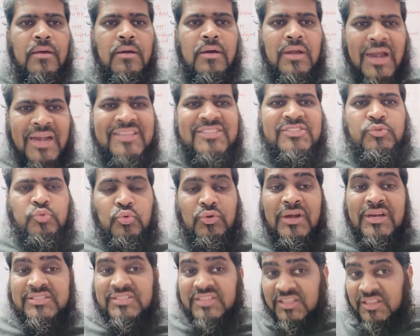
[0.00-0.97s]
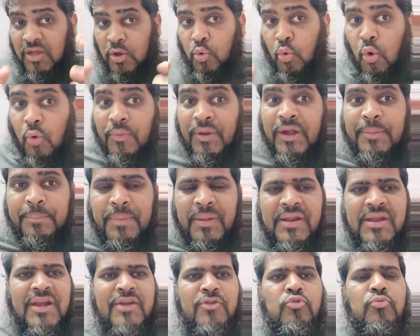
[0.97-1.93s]
Right, students, in the COVID
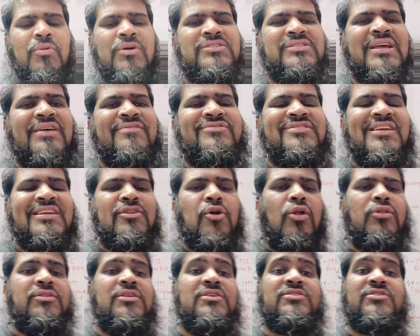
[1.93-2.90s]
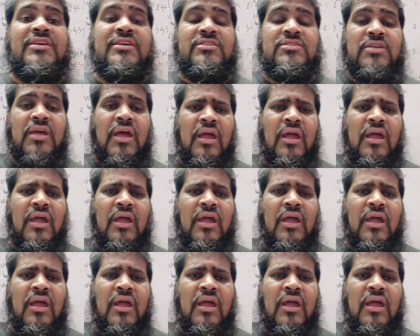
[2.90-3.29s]
period, you must have seen all these things.